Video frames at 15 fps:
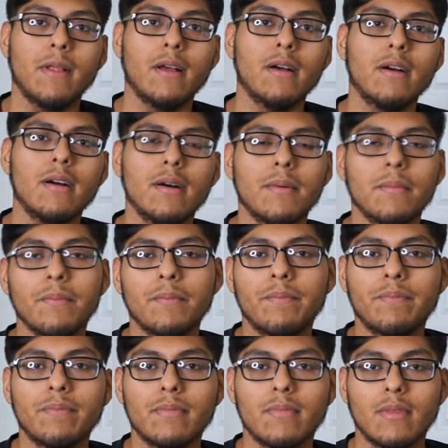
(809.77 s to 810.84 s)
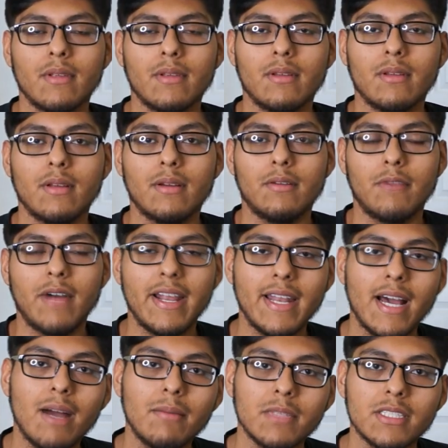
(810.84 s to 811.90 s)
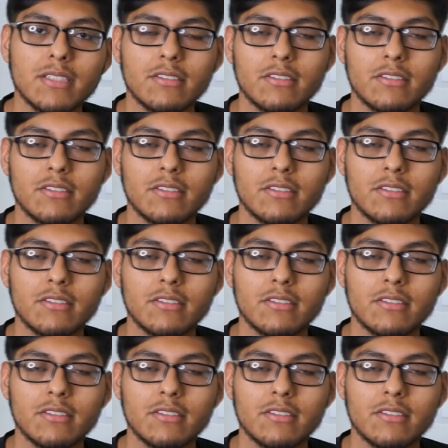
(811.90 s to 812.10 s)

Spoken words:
Right now I'm gonna